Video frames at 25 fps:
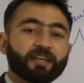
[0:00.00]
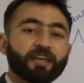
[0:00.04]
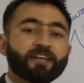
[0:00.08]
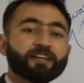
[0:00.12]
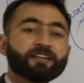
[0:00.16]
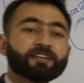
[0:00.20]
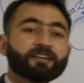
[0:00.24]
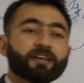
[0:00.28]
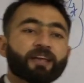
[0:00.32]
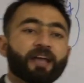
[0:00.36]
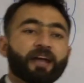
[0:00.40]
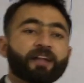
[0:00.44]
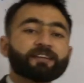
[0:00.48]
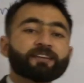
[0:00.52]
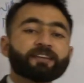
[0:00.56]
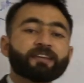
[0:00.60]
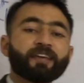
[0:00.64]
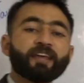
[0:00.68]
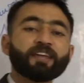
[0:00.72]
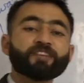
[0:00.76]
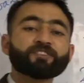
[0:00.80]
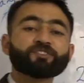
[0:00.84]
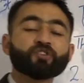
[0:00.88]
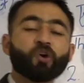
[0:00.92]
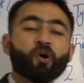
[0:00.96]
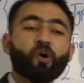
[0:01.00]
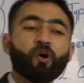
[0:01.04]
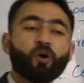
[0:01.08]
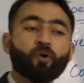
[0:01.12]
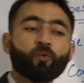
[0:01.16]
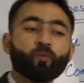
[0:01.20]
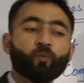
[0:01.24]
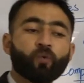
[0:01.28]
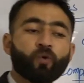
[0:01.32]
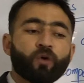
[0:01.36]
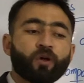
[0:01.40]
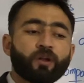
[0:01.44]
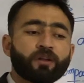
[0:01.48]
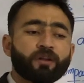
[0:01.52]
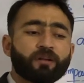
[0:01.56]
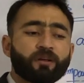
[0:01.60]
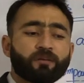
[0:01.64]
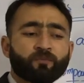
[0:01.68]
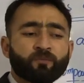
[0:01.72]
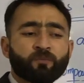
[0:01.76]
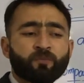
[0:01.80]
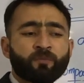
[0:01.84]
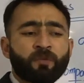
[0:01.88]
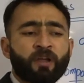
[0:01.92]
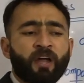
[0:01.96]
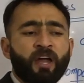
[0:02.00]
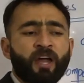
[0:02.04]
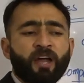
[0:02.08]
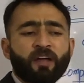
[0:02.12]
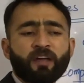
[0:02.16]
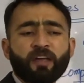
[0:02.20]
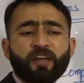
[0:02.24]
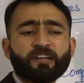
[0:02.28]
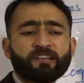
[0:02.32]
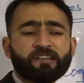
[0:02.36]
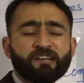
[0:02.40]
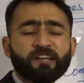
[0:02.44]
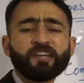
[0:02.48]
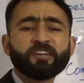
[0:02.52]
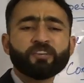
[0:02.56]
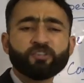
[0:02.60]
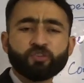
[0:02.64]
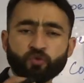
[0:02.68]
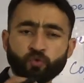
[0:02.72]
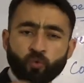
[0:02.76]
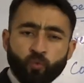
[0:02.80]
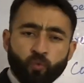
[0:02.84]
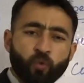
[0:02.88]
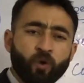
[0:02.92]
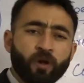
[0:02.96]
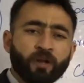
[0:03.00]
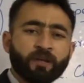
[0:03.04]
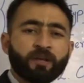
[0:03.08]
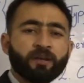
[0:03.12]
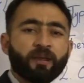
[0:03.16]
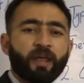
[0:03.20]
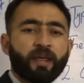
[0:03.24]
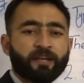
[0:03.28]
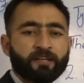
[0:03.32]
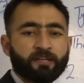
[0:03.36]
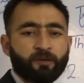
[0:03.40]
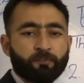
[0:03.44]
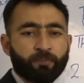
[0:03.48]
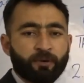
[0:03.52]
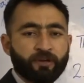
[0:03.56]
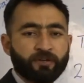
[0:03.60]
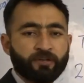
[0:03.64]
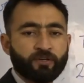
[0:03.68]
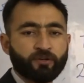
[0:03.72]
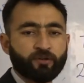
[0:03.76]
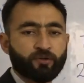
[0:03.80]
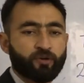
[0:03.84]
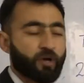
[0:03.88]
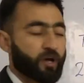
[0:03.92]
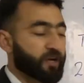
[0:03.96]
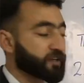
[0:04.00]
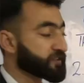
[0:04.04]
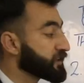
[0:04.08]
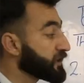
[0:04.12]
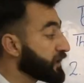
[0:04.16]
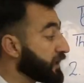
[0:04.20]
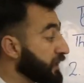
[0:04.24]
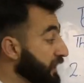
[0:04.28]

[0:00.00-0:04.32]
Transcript: it contains at least one independent clause.